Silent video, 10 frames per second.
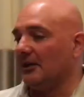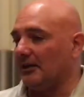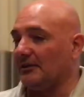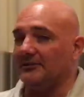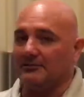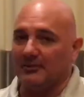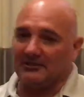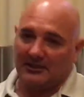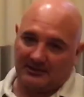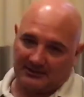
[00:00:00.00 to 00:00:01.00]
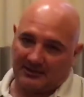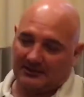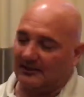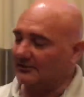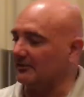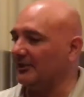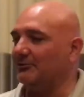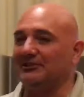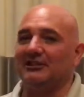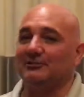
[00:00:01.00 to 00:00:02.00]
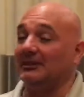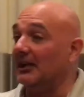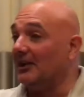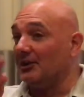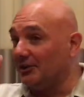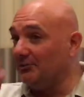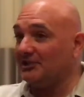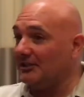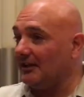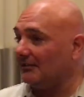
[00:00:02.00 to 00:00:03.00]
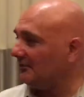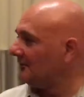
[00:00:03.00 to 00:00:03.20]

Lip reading: a licensed mental health care counselor. He always tells me, use the L.